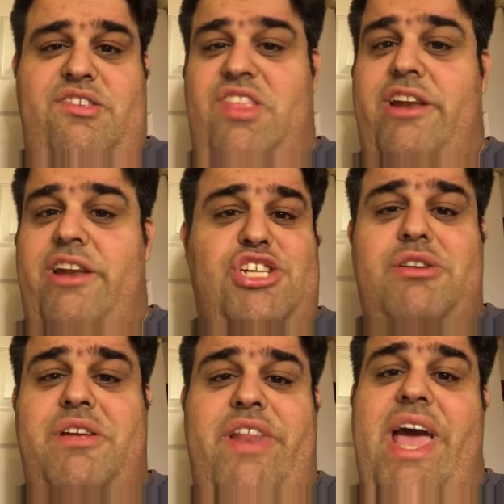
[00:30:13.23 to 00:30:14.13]
She
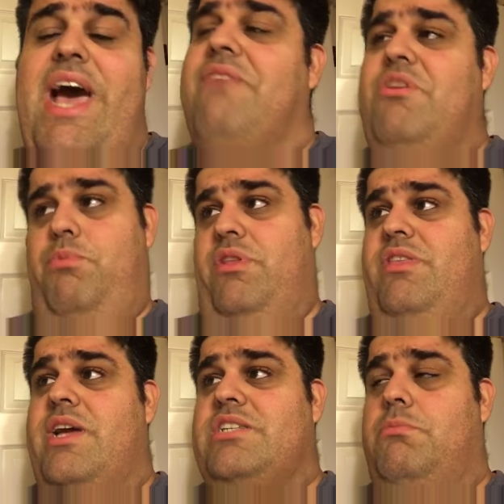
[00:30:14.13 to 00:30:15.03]
don't even have to print
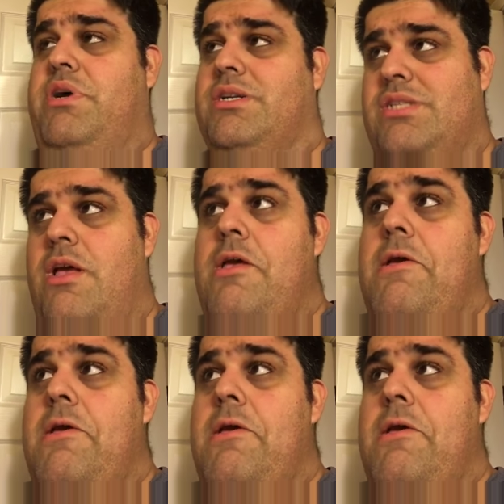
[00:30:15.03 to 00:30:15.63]
the extra bucks."